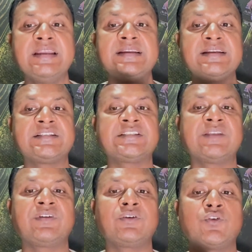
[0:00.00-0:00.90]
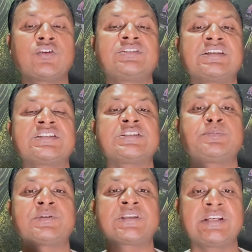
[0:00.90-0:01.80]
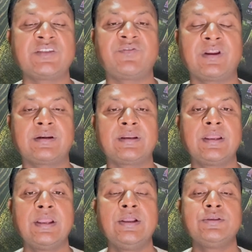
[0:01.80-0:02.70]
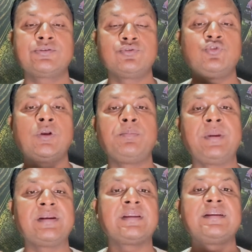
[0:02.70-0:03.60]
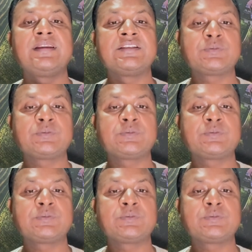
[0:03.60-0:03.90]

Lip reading: itself and not just a special defect. So you will maintain a